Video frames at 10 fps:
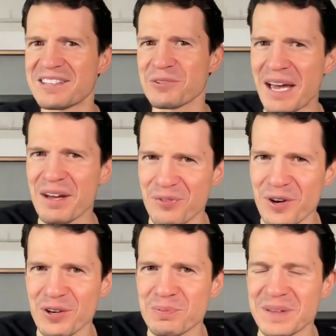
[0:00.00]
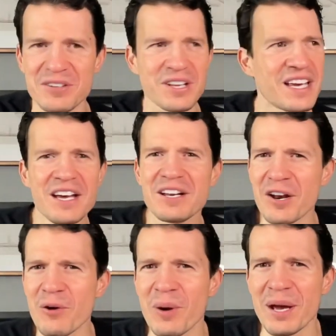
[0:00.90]
okay at first, but then you're like, no,
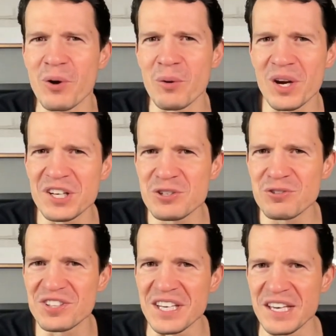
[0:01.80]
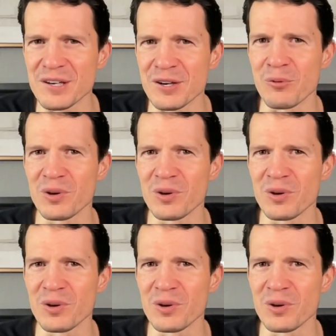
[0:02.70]
no, hey, what, what did you see here?